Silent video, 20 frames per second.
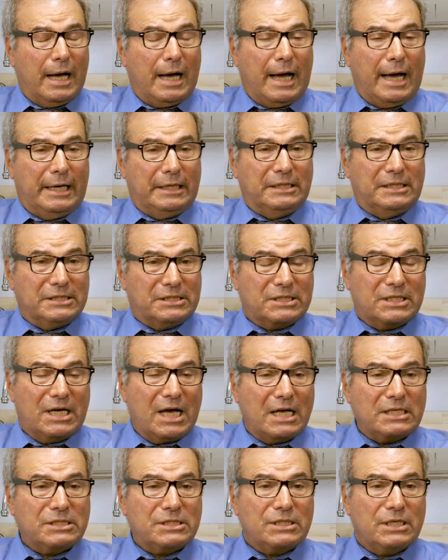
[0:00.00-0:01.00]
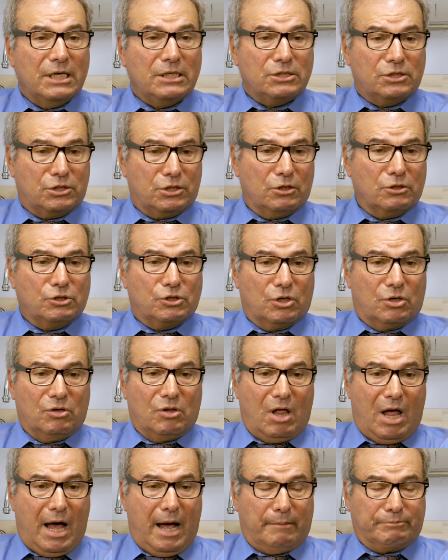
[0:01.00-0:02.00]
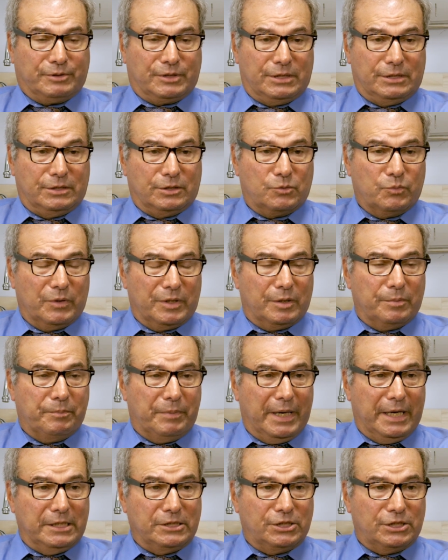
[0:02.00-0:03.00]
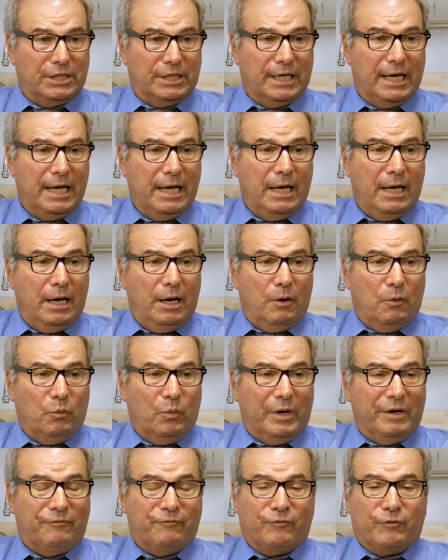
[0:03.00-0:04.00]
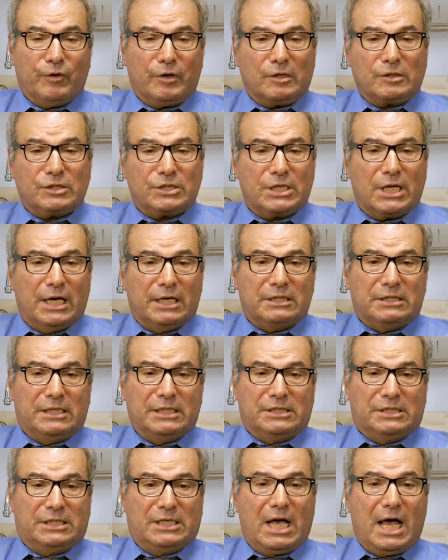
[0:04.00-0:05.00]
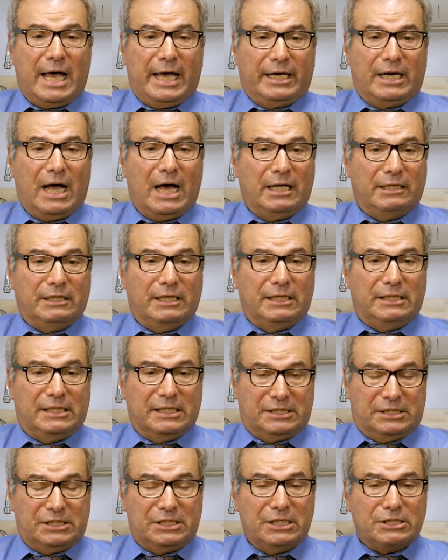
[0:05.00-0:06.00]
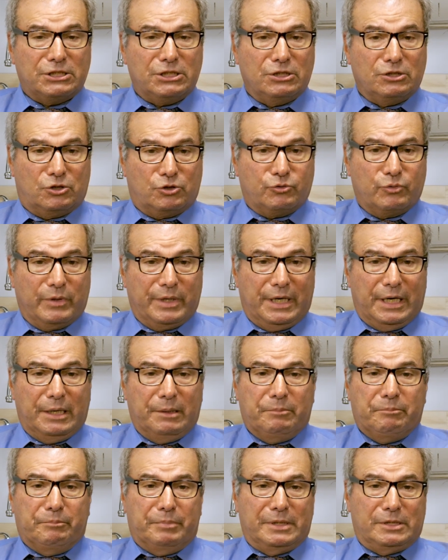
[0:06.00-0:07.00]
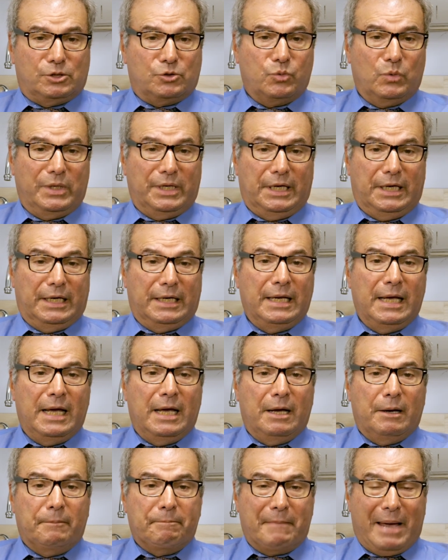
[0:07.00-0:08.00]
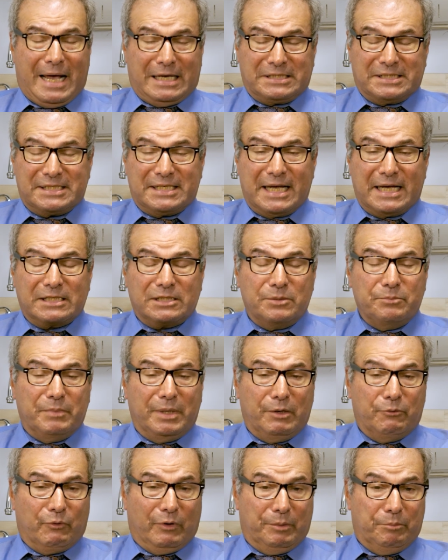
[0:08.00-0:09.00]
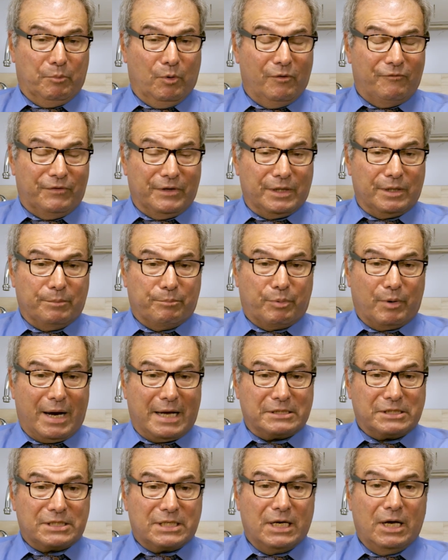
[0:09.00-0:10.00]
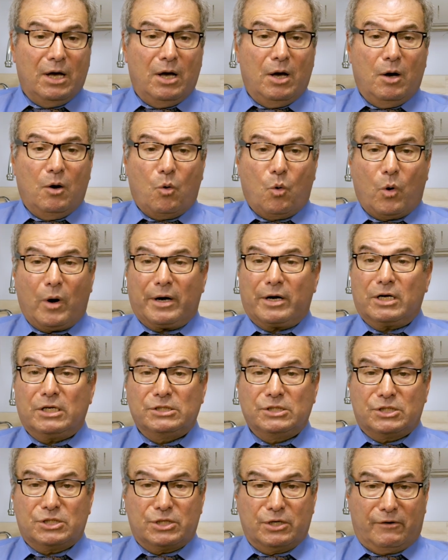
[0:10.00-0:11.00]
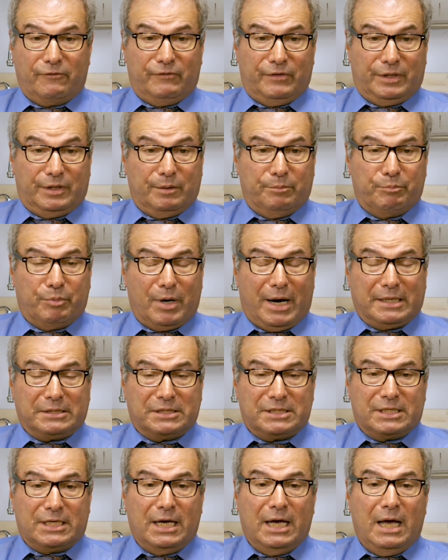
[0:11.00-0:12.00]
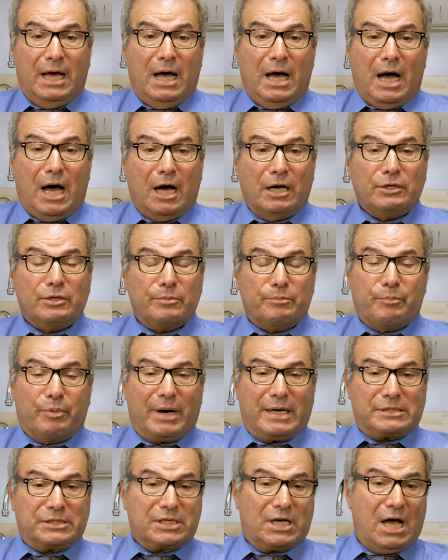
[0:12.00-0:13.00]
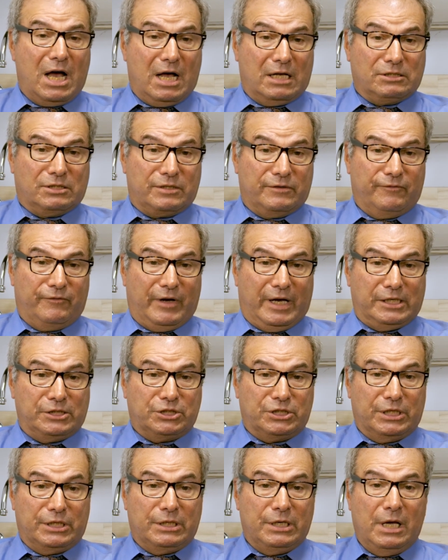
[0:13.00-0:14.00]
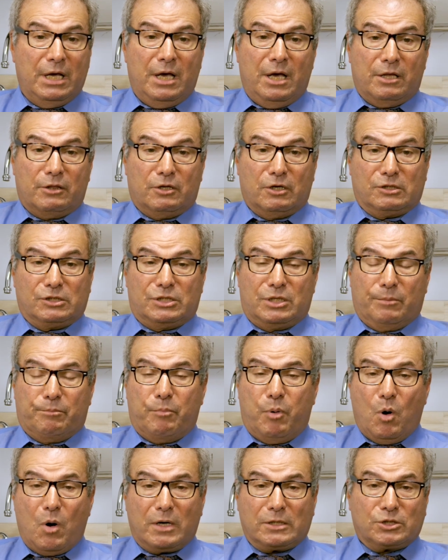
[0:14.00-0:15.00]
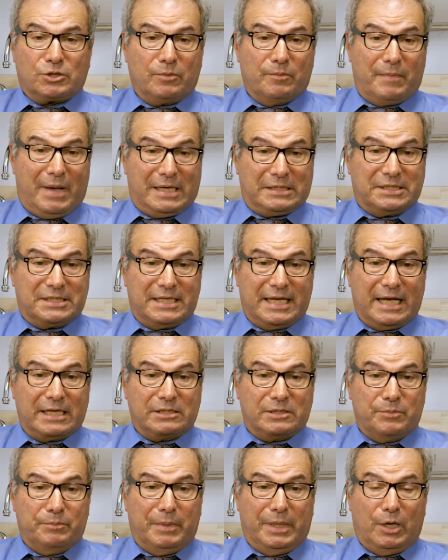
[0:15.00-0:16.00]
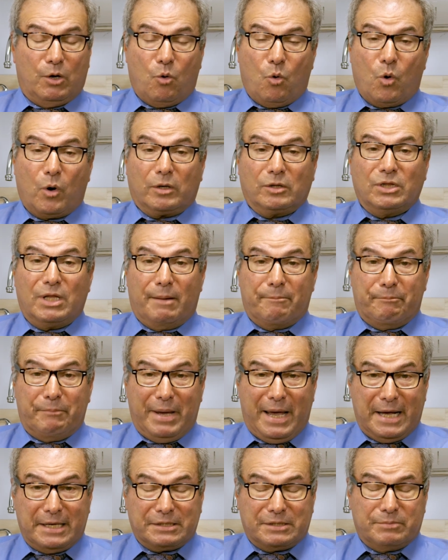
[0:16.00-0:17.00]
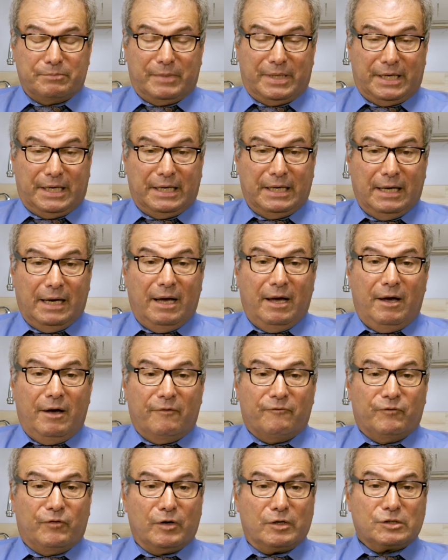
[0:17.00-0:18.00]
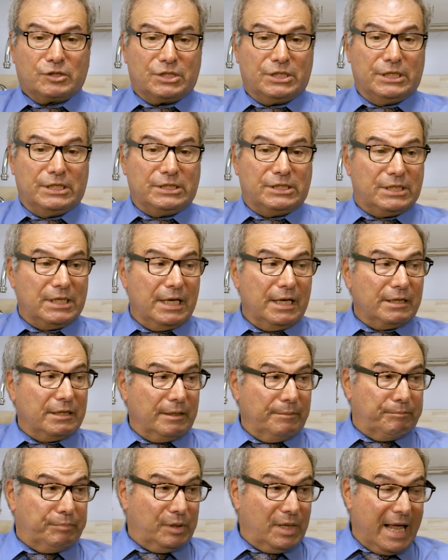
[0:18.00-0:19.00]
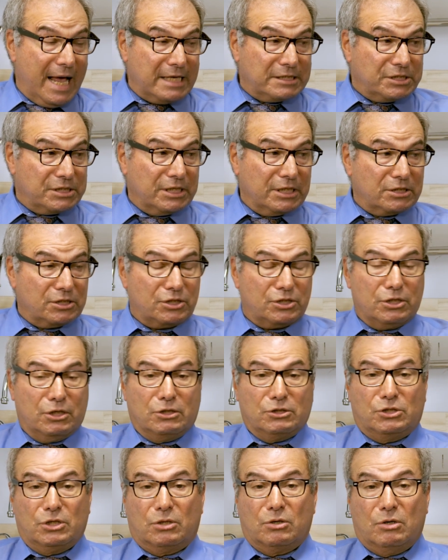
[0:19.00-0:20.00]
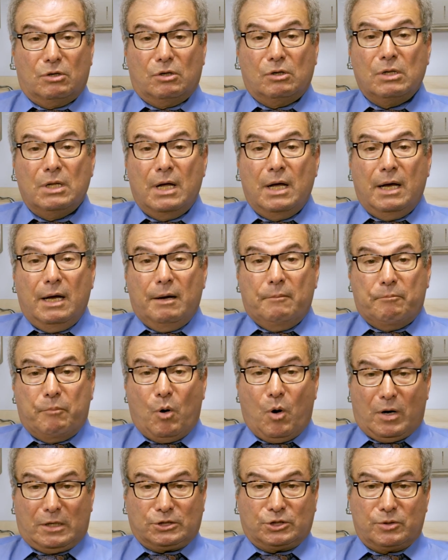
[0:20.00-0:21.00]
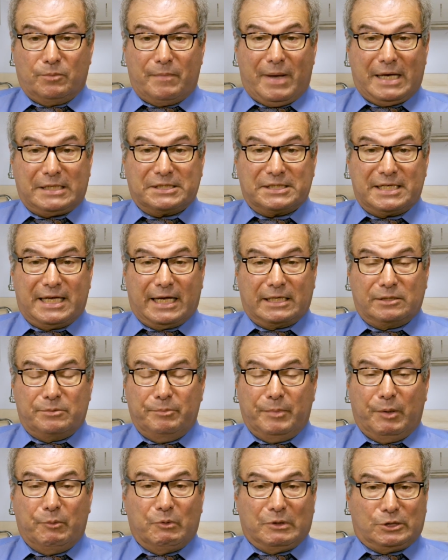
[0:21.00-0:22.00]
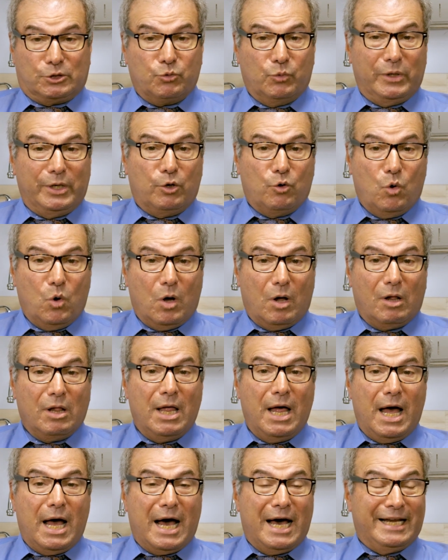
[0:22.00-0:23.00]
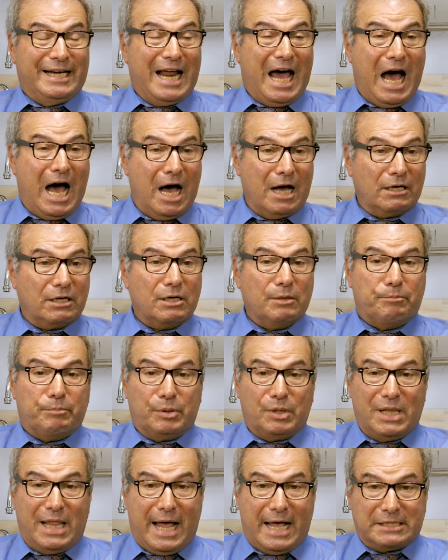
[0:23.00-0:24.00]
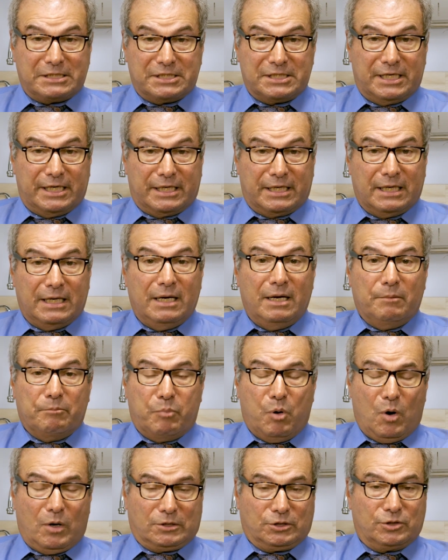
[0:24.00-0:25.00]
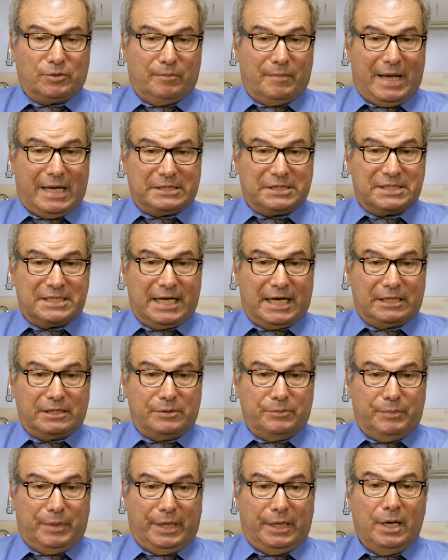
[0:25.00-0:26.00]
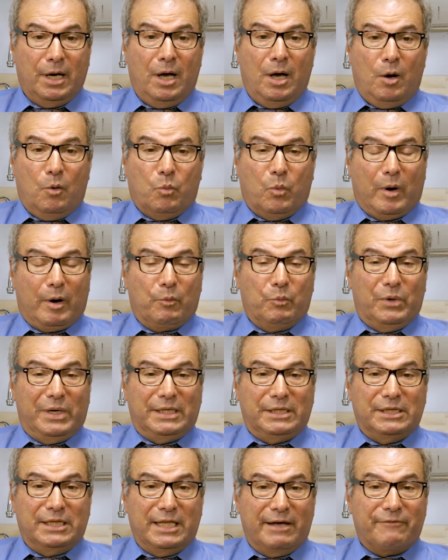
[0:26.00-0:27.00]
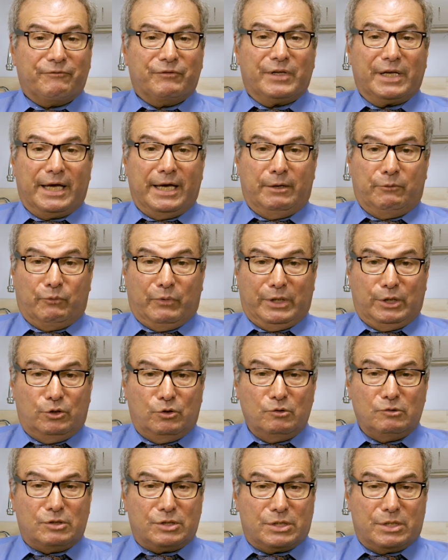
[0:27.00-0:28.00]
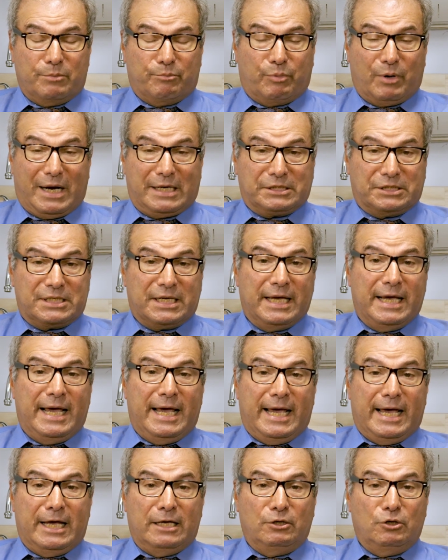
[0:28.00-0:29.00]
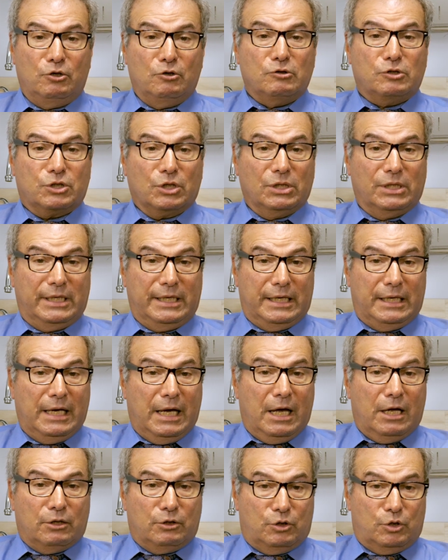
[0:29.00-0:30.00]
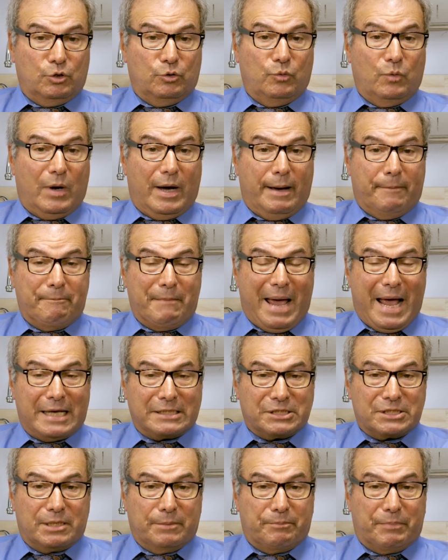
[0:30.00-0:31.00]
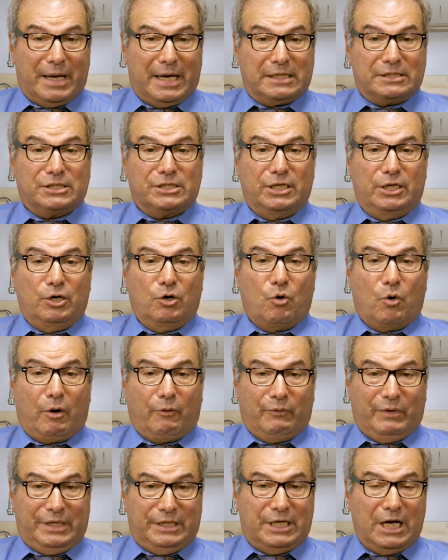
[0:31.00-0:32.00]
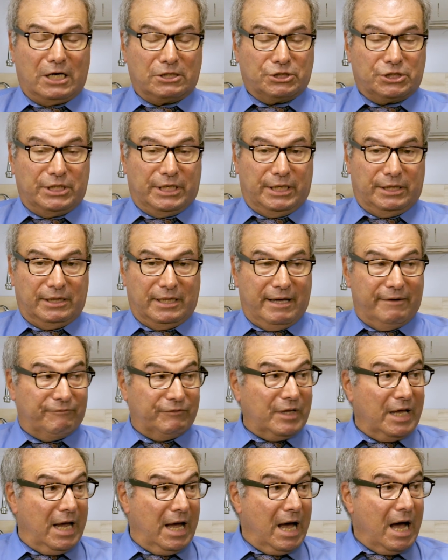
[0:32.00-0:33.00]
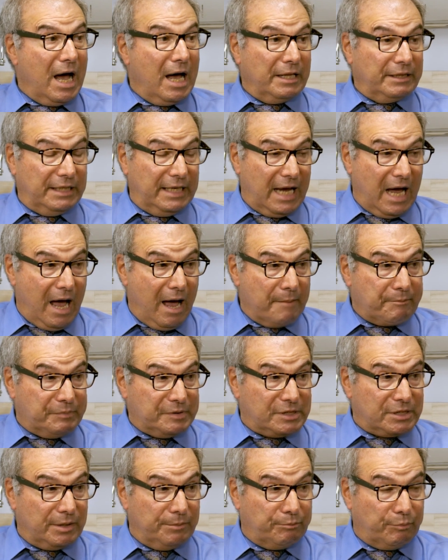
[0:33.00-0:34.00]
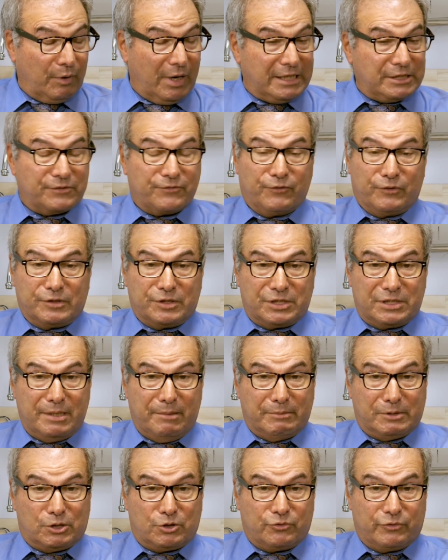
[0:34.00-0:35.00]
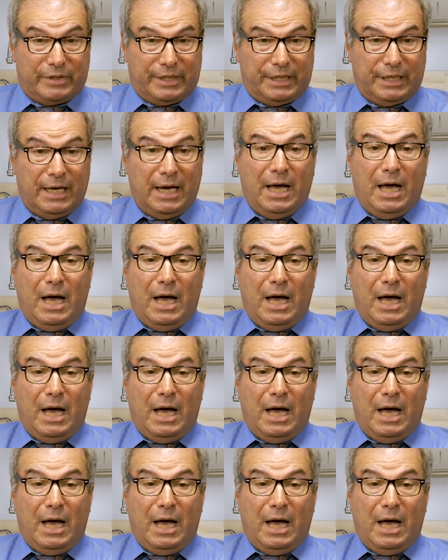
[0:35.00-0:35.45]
I discuss surgical options with the patient, we first decide on the decision tree between mastectomy, removing the breast, or conserving the breast. Under breast conservation, there's the partial mastectomy or lumpectomy versus the plastic surgical partial mastectomy, which we call an oncoplastic partial mastectomy, where we lift and reduce the breast and usually do a mastopexy or reduction in lift on the opposite breast for symmetry.